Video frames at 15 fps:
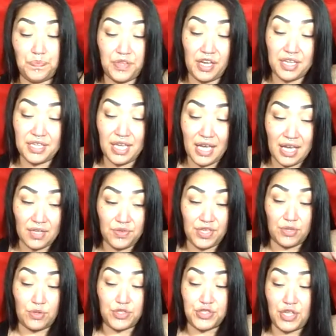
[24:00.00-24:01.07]
again,
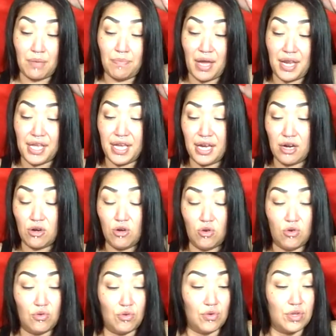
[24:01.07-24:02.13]
there was somebody here
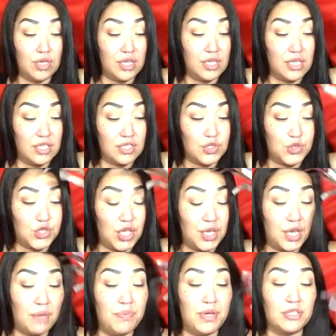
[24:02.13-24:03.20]
who sitting
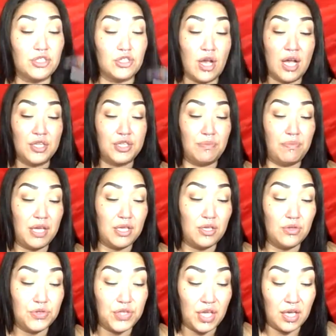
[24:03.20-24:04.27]
up here trying to make
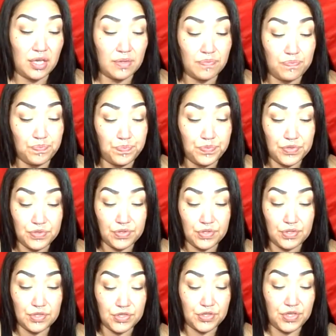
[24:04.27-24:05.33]
you think
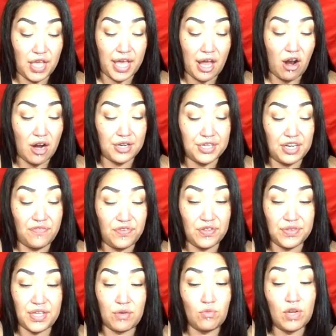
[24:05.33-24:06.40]
they are
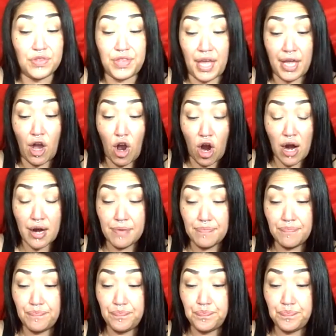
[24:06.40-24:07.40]
different than what they are,